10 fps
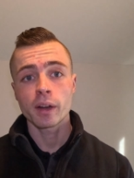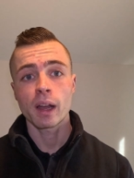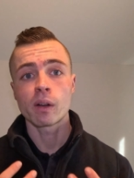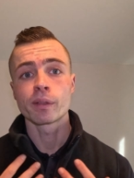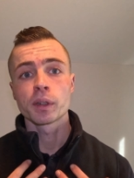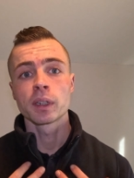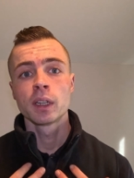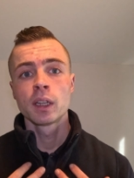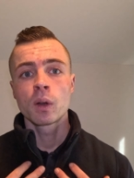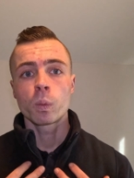However,
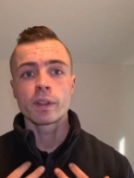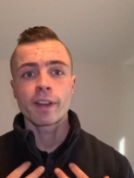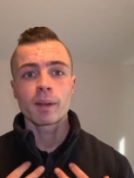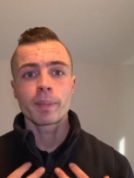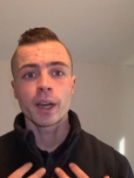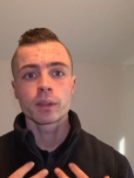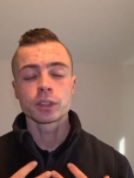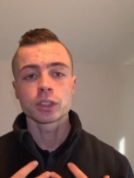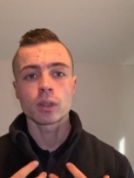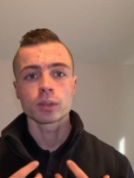we've had better
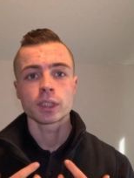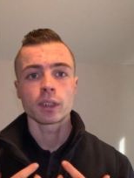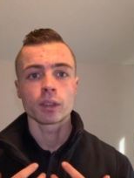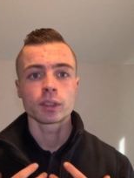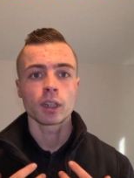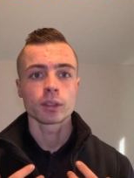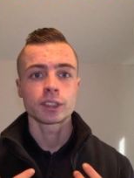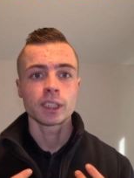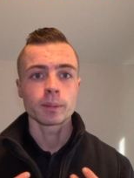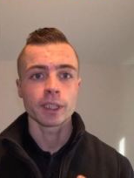results, and our
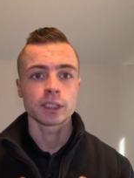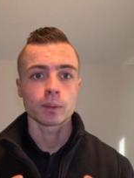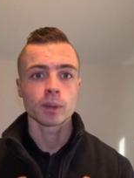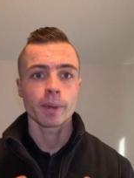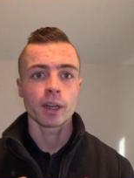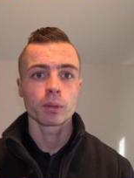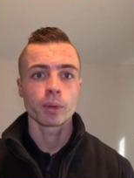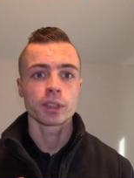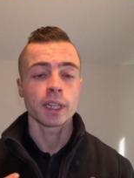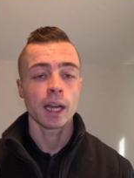team likes to work better
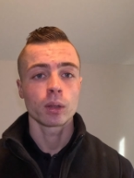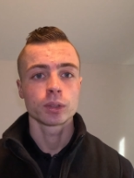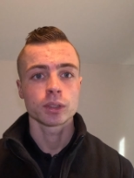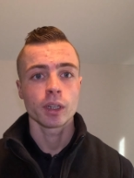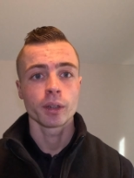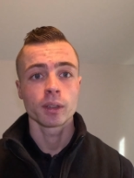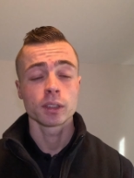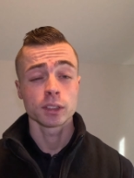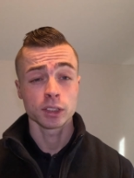with the tile installer,